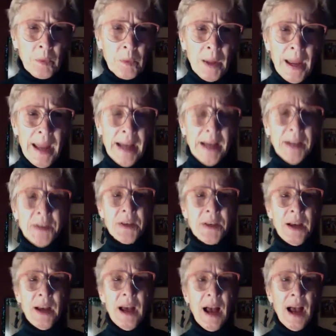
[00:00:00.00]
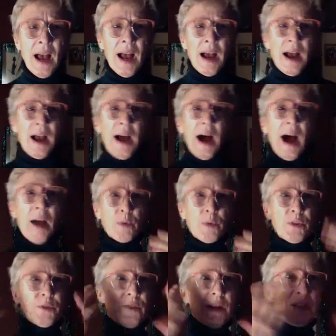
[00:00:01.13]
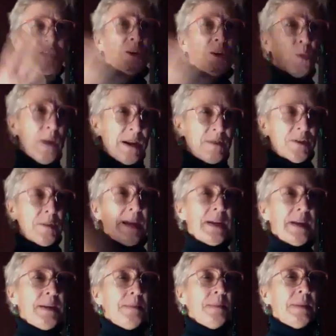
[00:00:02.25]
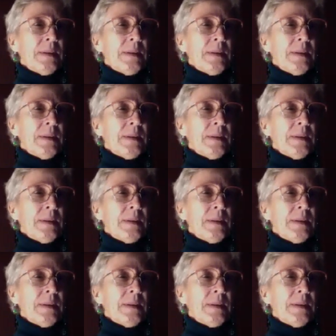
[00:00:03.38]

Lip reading: And I was facing away from him,